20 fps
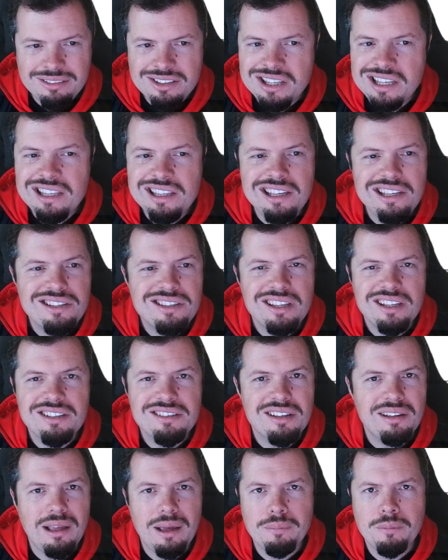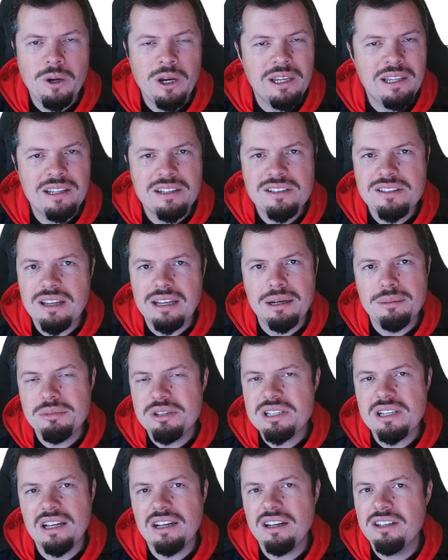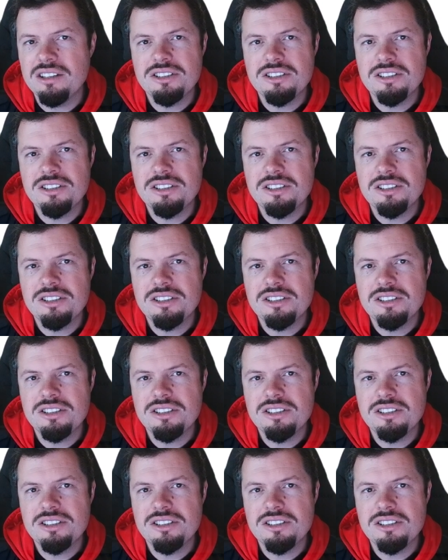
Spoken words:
see these things in the upgrade kits and I'm just like,